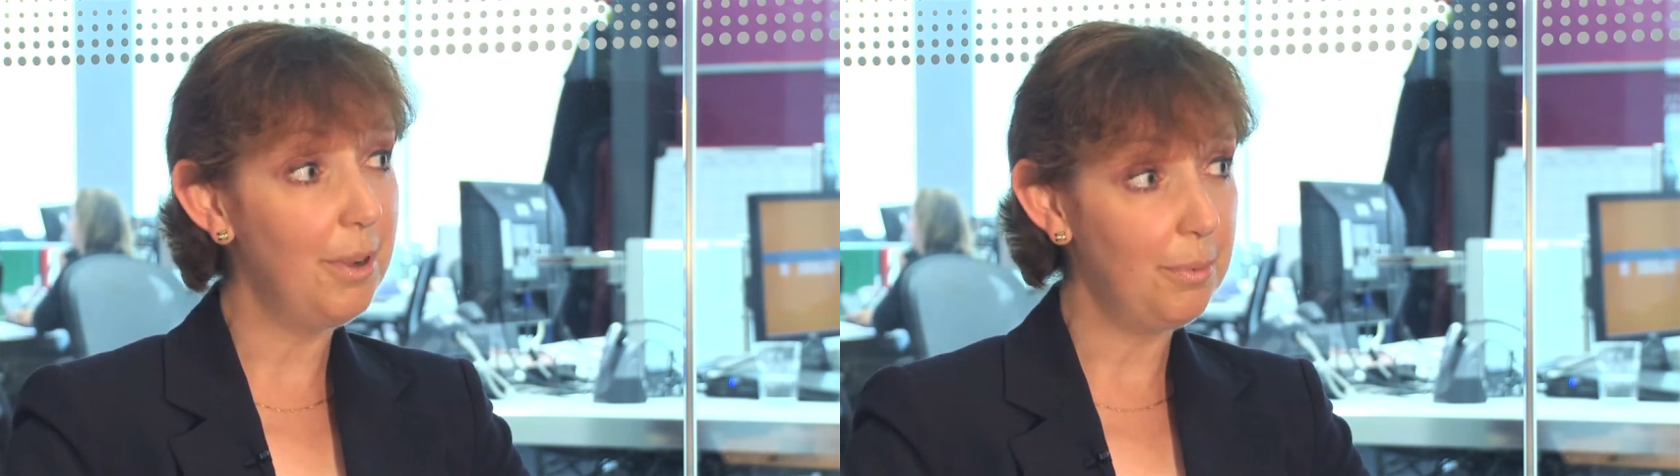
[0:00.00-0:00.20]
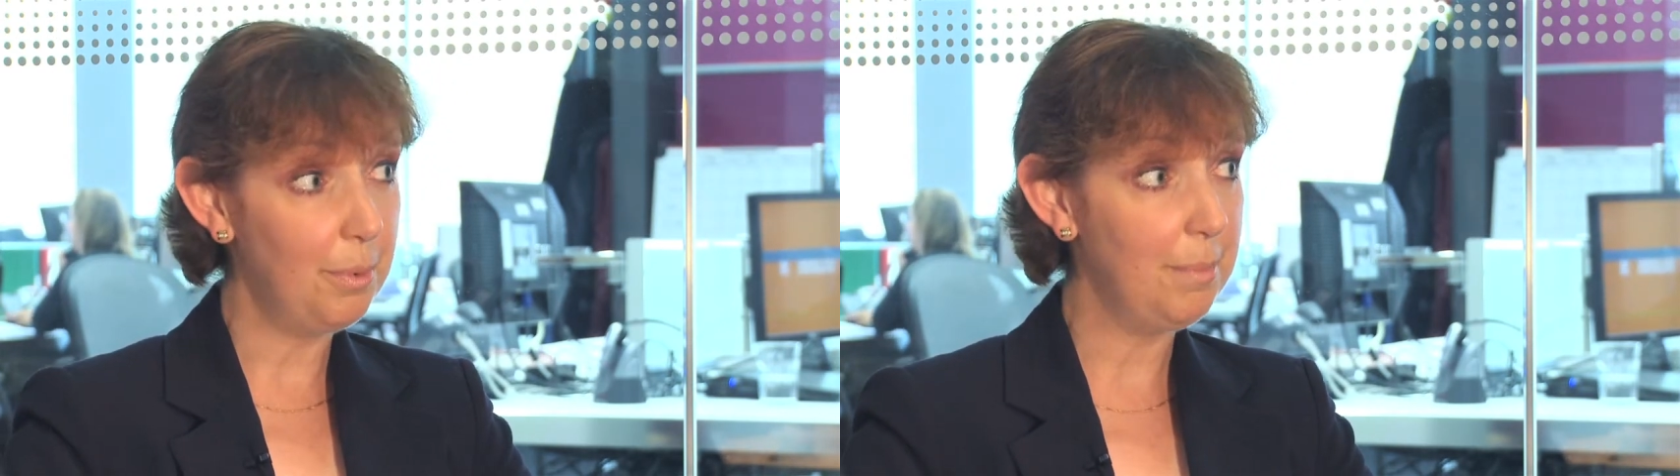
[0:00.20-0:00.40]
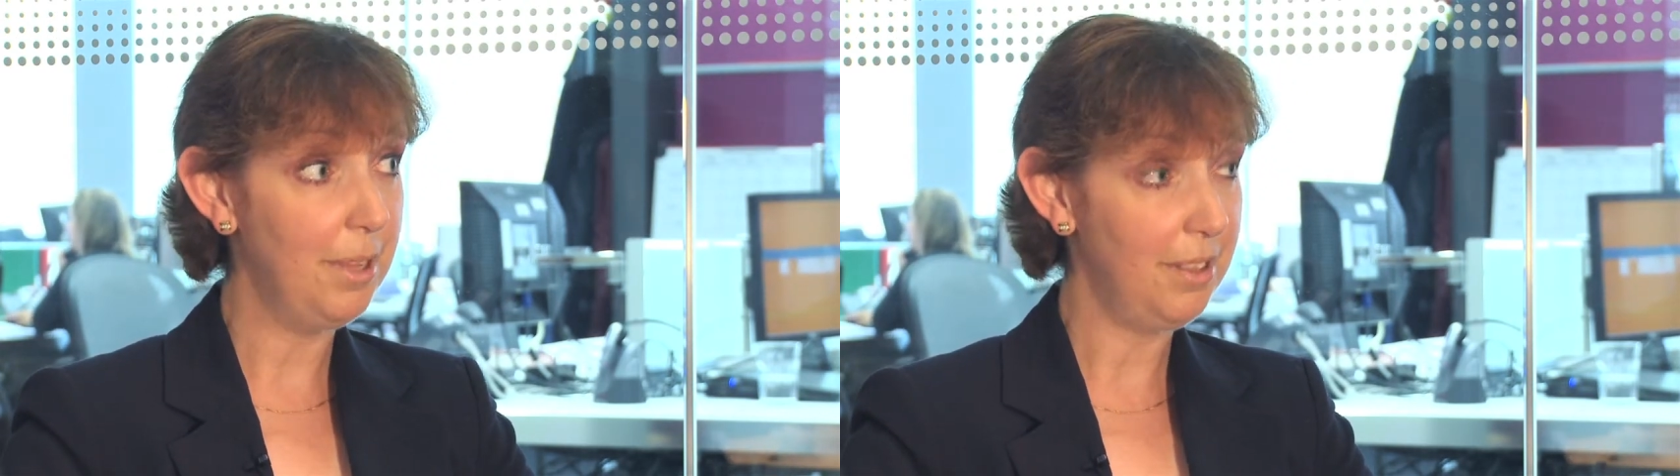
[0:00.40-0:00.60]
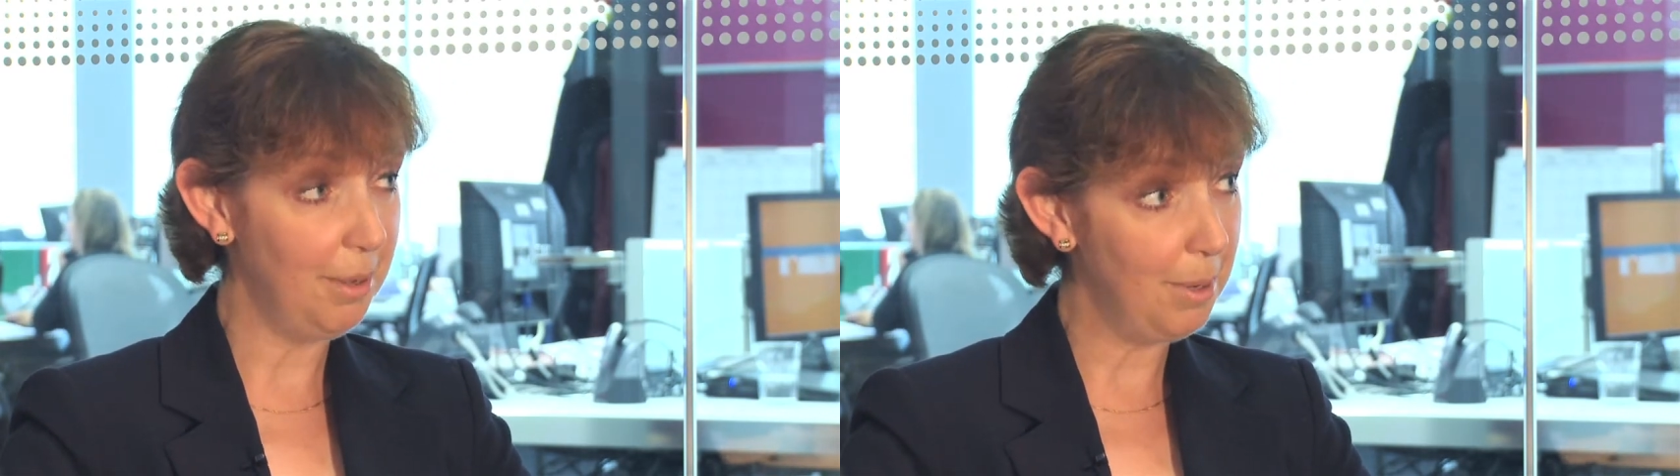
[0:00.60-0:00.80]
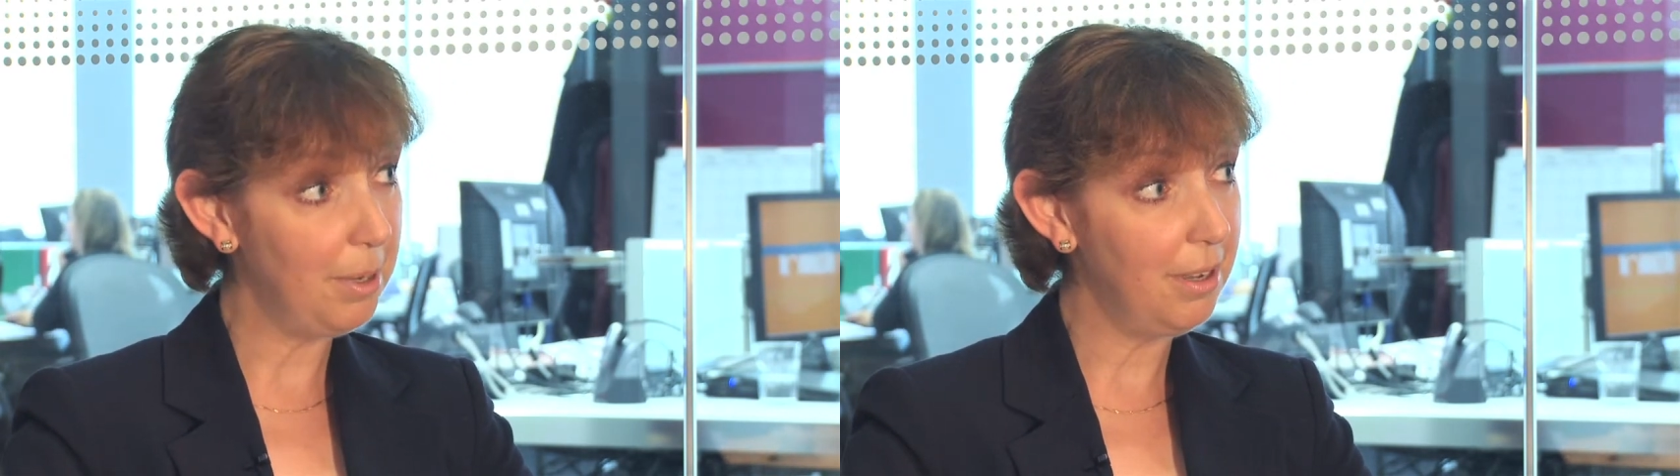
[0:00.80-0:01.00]

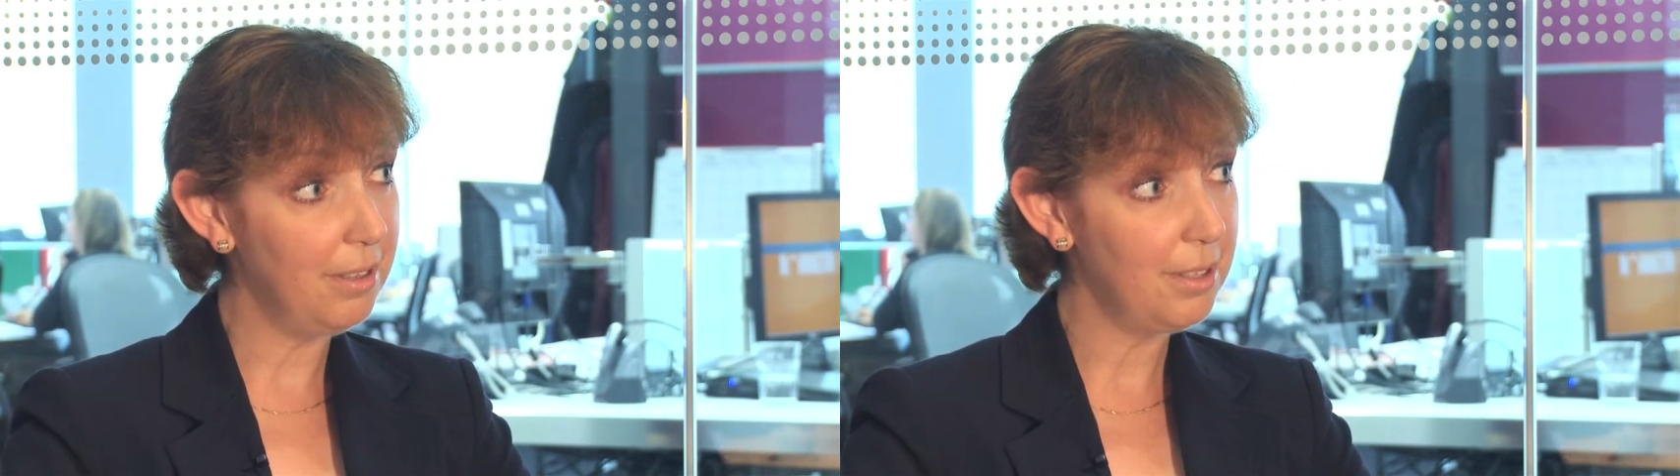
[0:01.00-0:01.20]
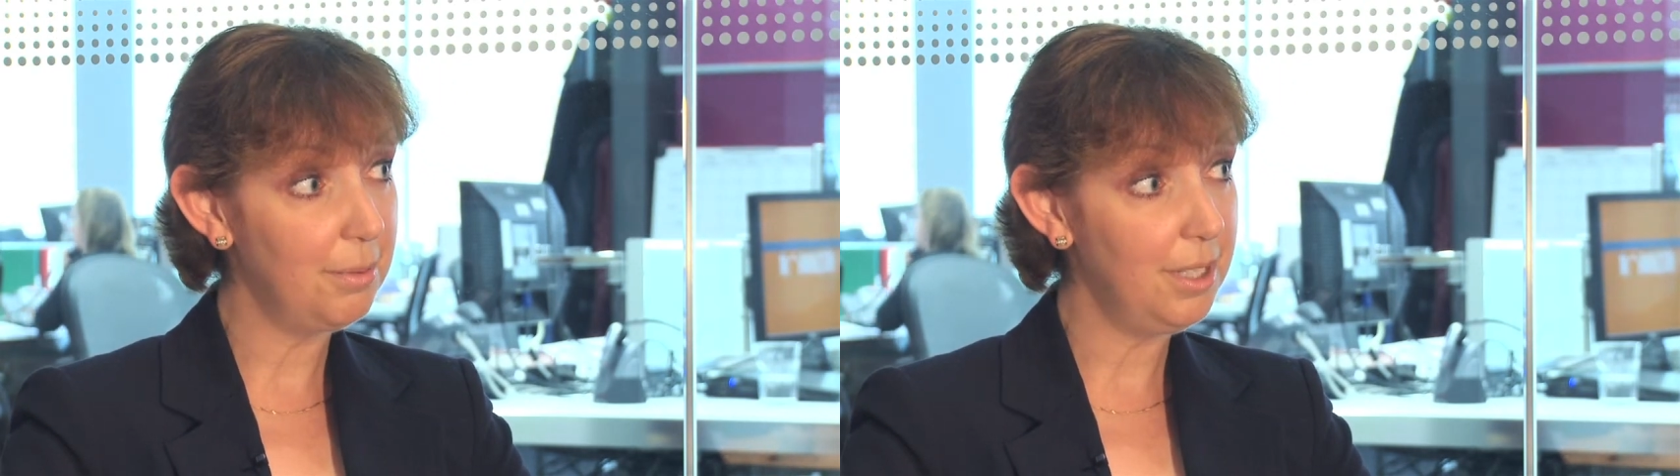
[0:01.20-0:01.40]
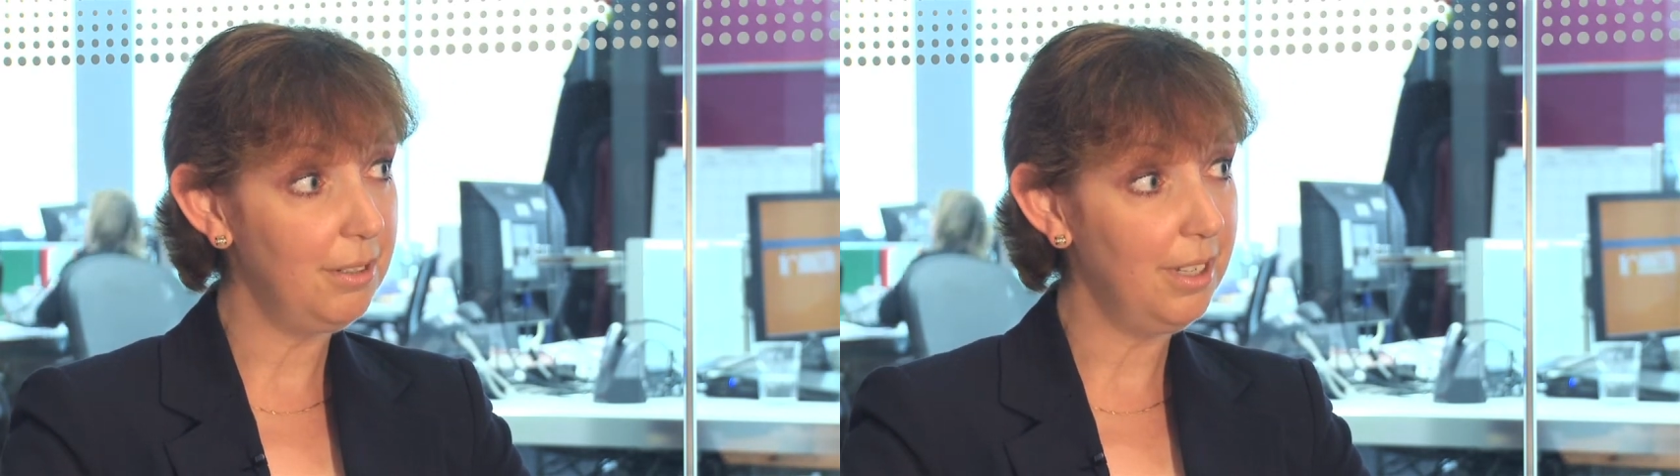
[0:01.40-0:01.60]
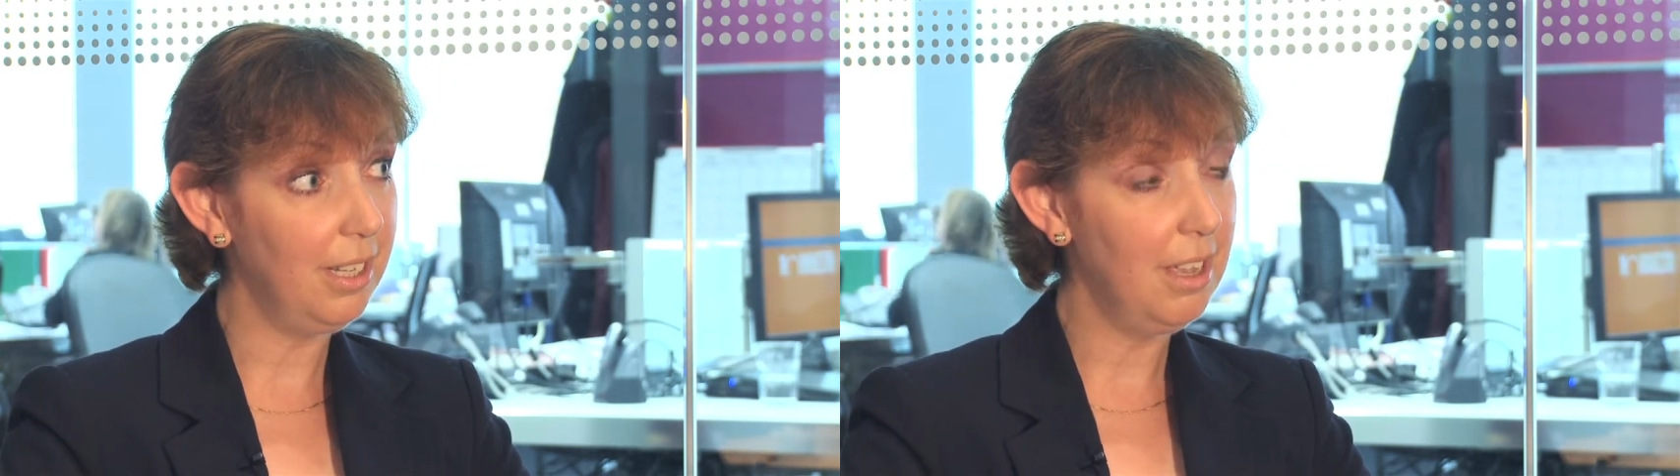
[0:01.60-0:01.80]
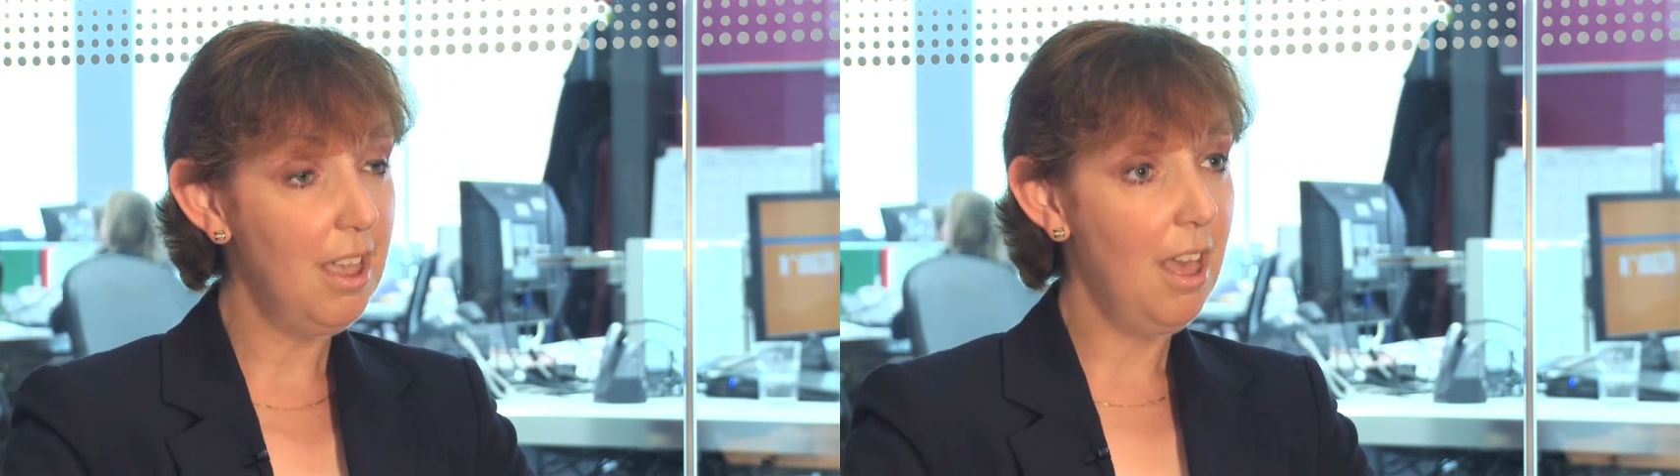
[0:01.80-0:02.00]
monthly webinars that we're doing.